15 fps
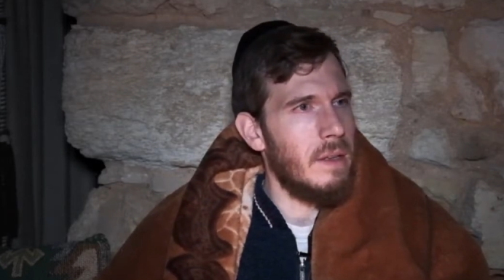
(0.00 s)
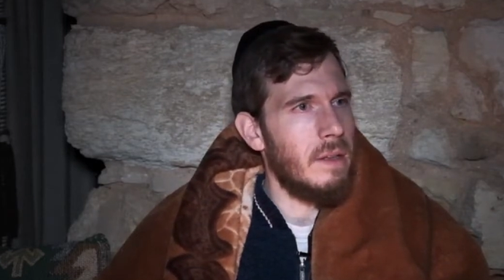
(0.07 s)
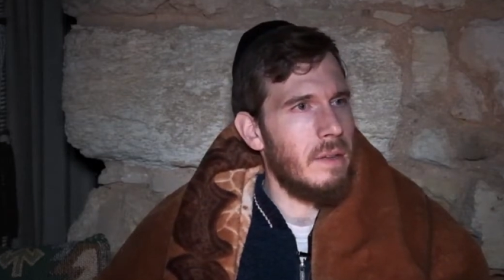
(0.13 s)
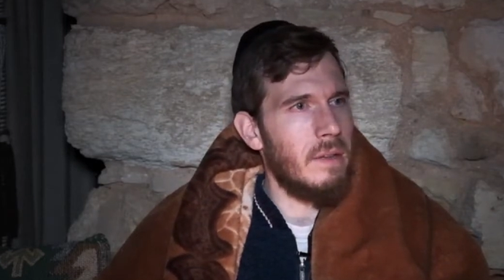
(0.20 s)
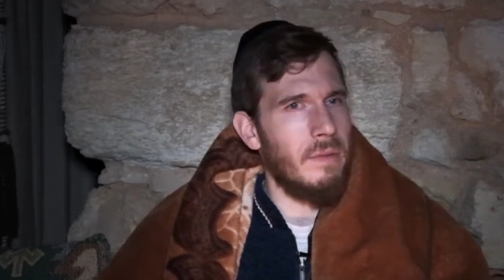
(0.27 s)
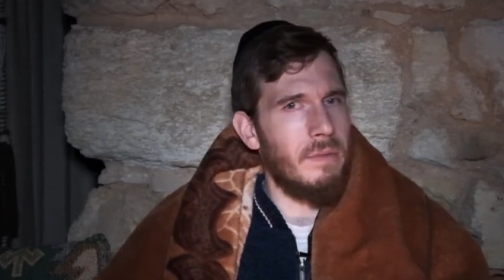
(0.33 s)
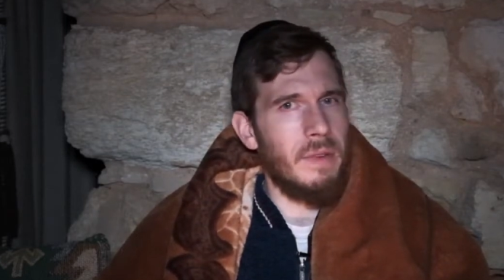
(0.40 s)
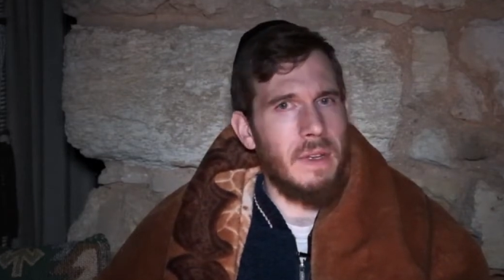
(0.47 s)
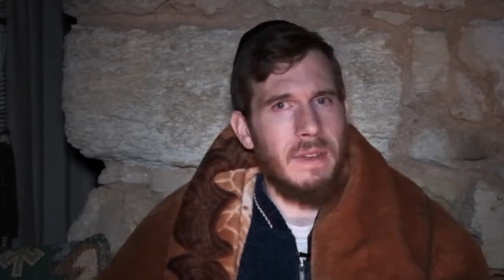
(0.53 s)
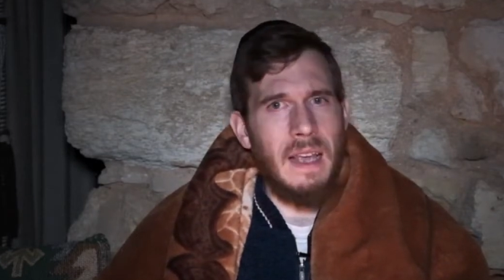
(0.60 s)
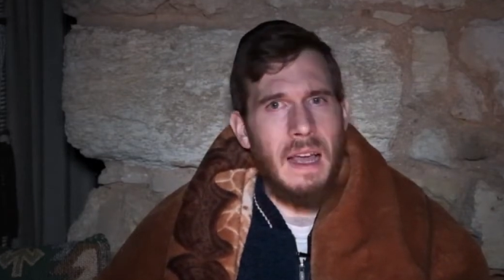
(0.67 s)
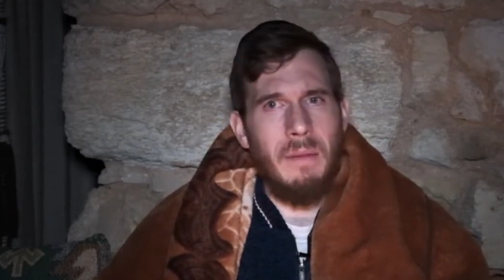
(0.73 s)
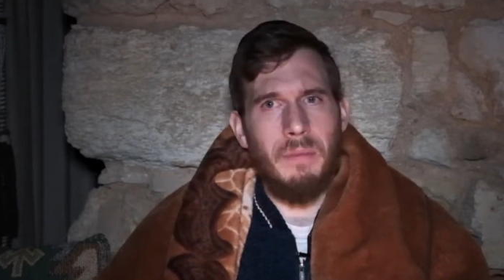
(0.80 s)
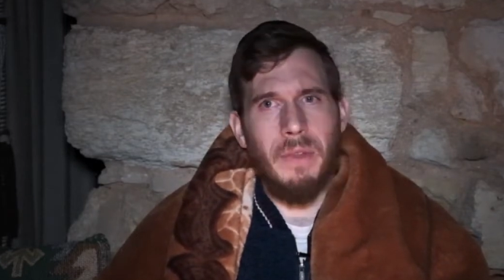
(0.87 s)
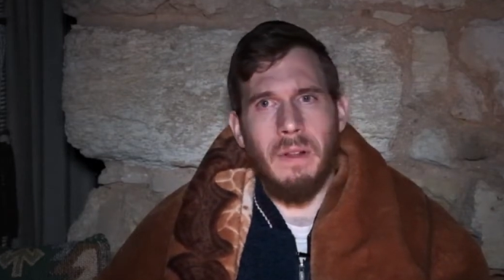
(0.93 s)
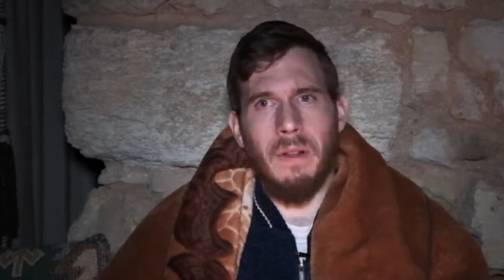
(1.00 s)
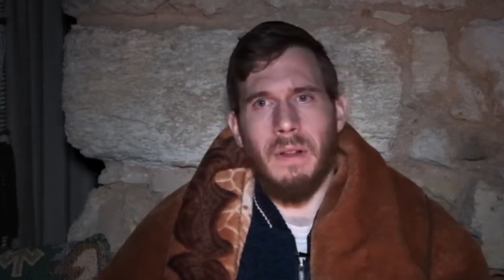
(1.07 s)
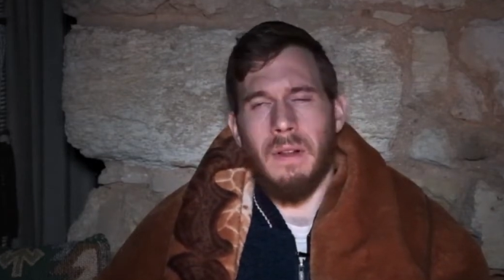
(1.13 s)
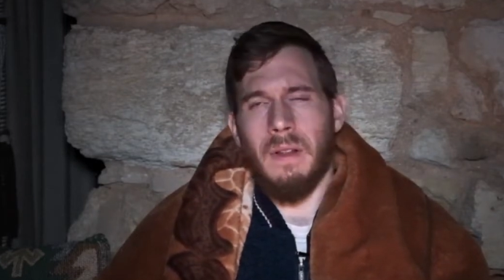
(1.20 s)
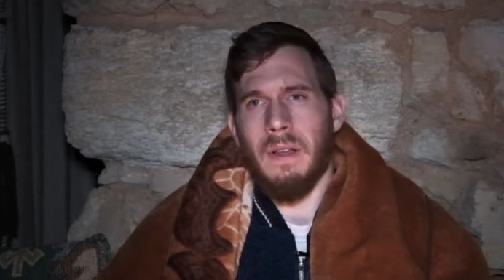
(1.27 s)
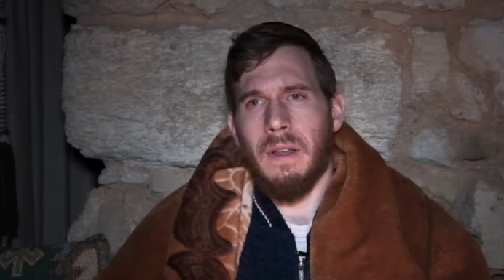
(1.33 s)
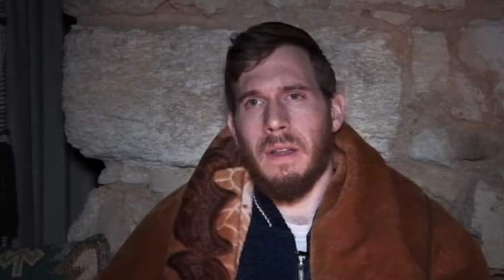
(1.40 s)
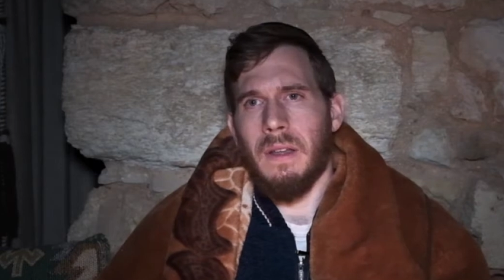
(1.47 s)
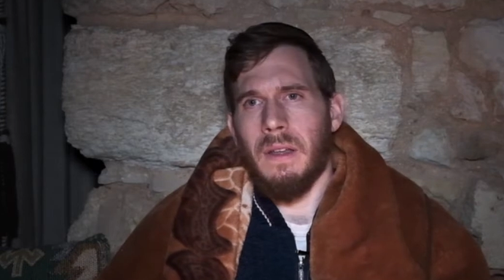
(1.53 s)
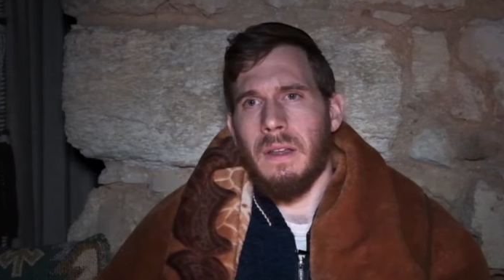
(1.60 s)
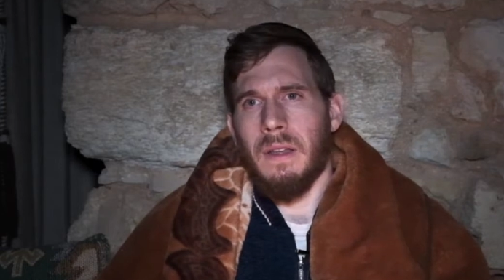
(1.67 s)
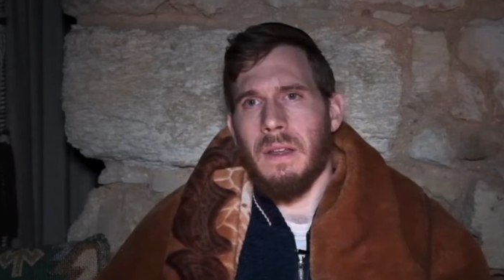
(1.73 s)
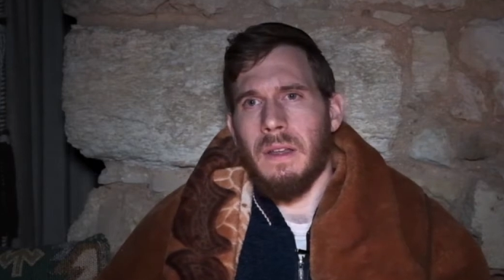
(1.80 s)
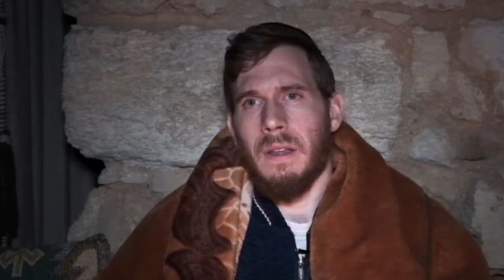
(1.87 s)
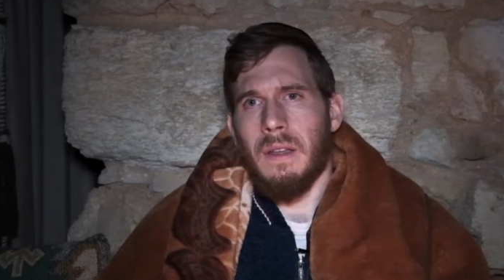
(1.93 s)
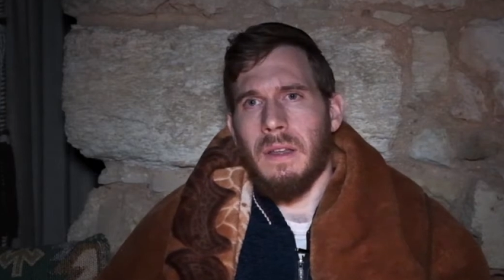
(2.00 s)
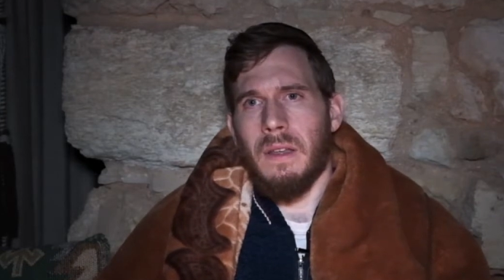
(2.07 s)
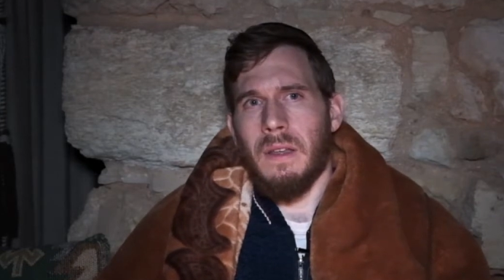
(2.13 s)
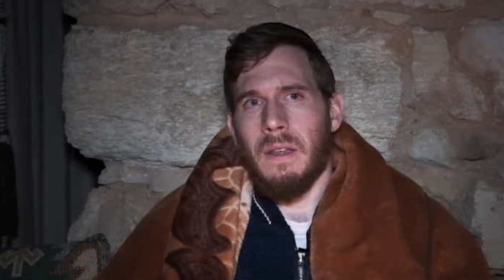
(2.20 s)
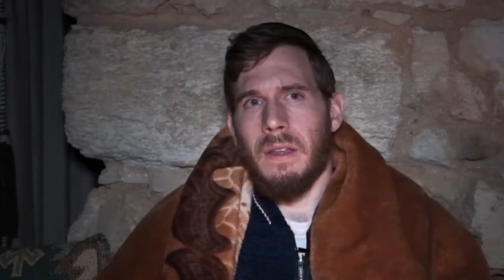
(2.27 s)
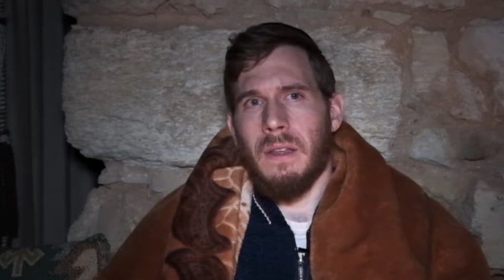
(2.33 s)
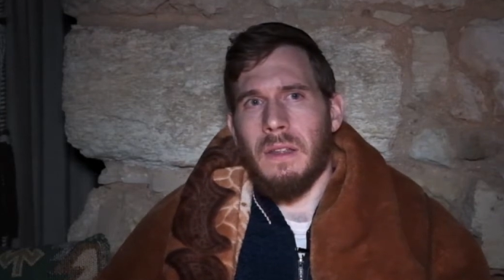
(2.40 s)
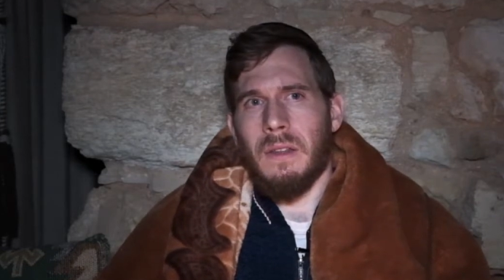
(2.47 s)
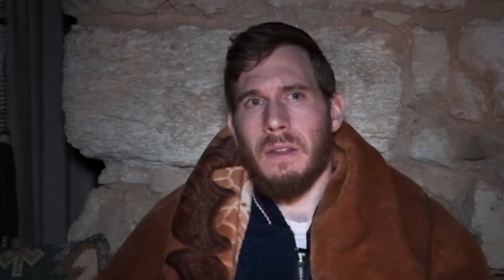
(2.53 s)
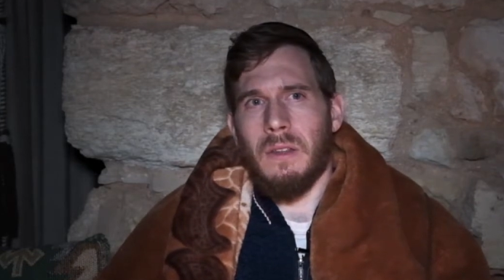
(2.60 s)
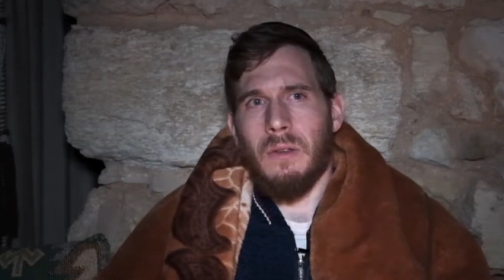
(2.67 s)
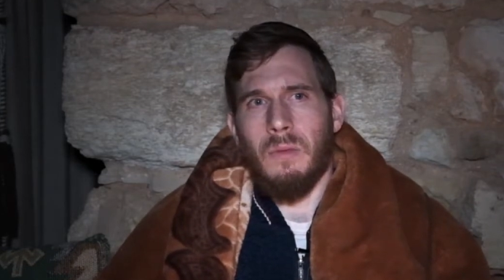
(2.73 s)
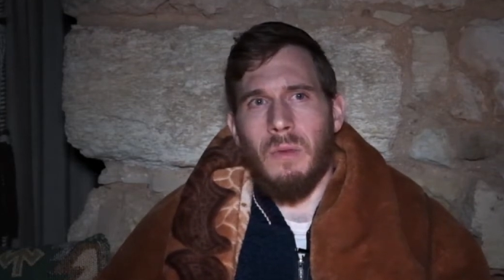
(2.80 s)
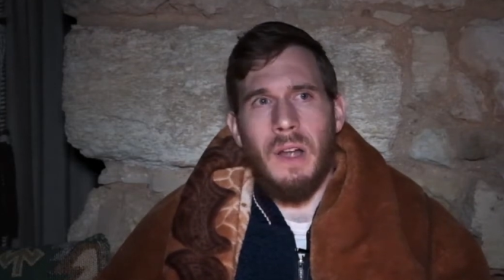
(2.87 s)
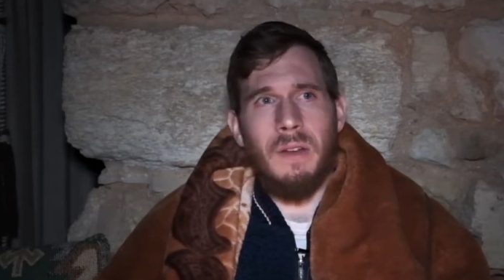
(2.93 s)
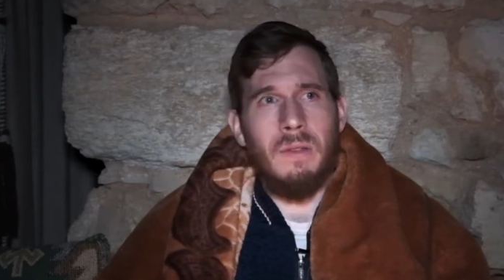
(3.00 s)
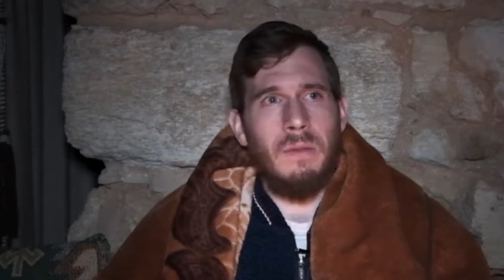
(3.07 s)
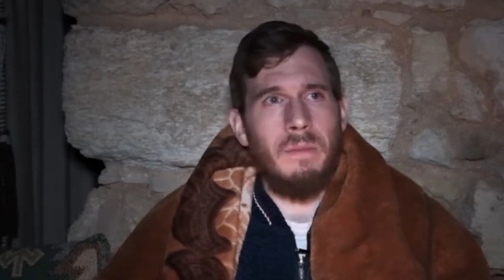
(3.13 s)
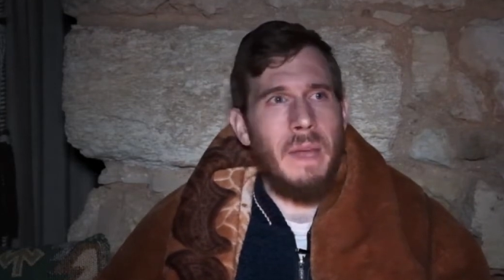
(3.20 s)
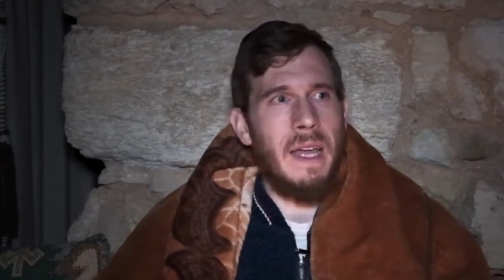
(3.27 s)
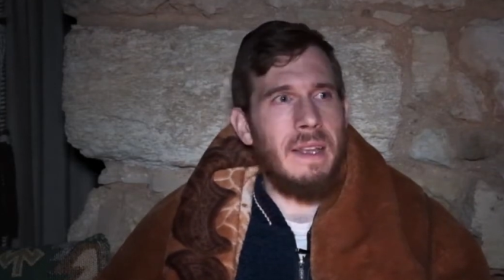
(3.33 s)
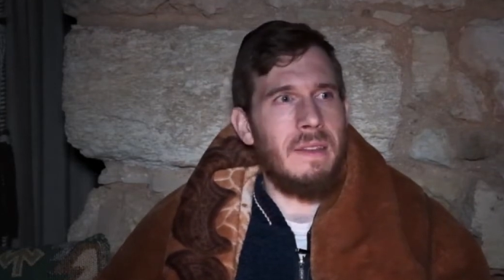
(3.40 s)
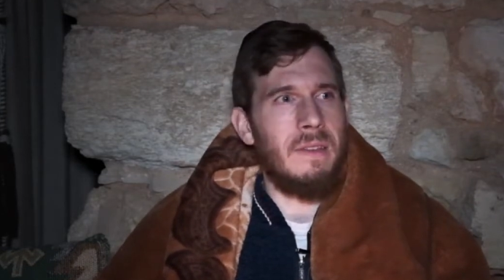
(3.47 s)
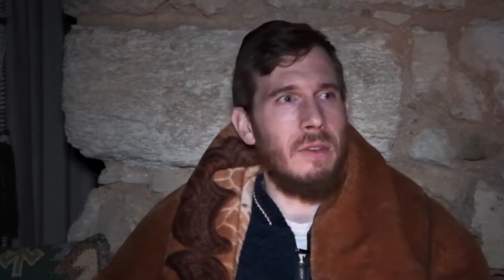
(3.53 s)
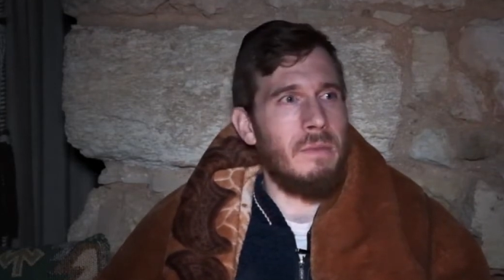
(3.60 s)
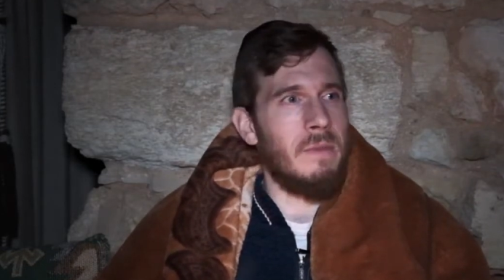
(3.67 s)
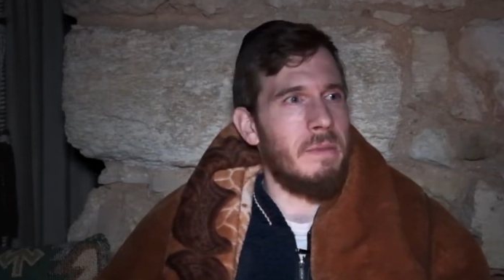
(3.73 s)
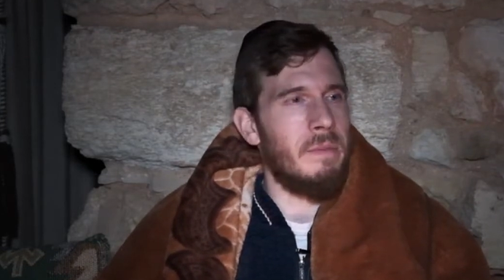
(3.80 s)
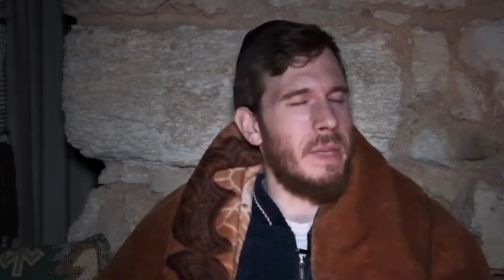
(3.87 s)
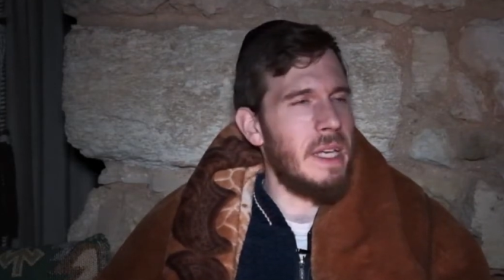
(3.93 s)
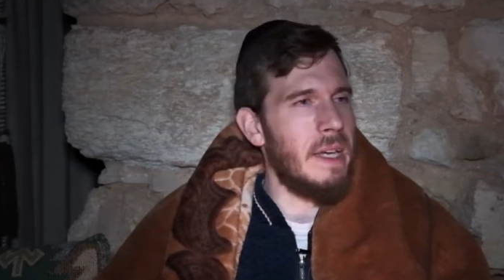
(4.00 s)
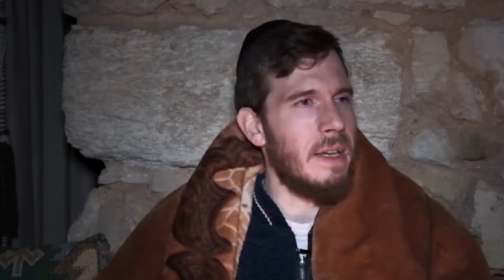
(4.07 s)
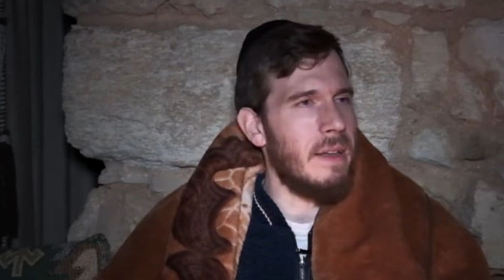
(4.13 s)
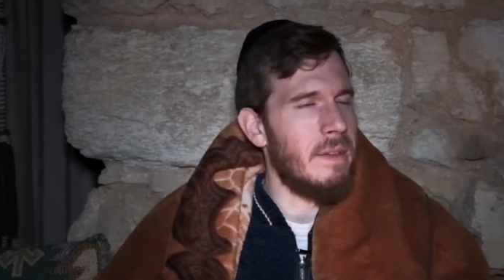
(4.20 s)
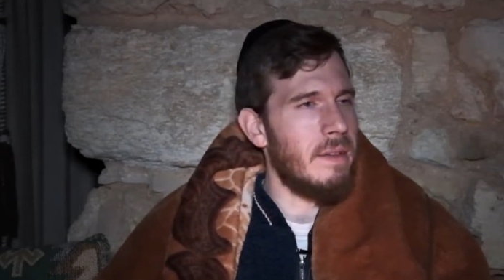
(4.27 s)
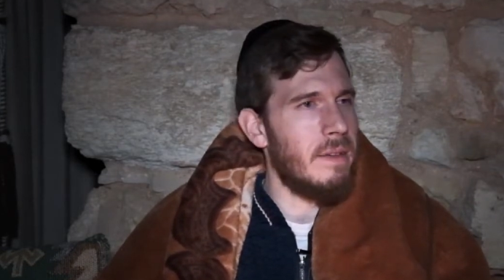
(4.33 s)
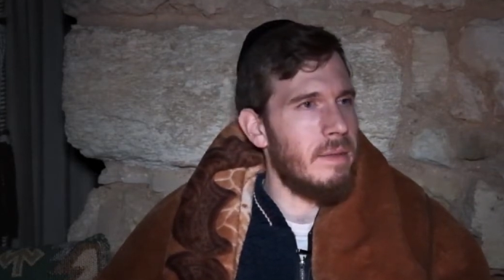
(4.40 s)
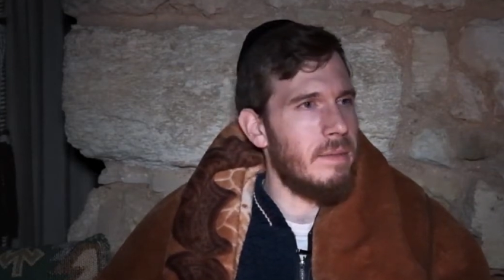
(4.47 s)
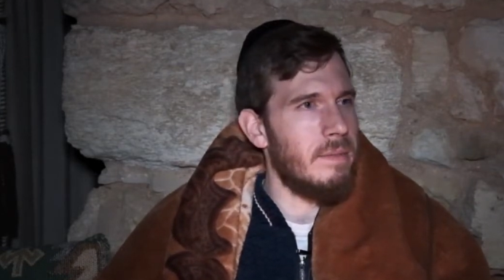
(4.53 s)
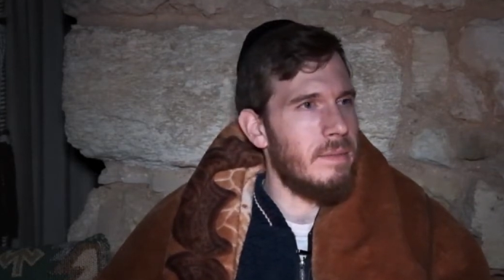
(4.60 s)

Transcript: So for example, the one who made human beings,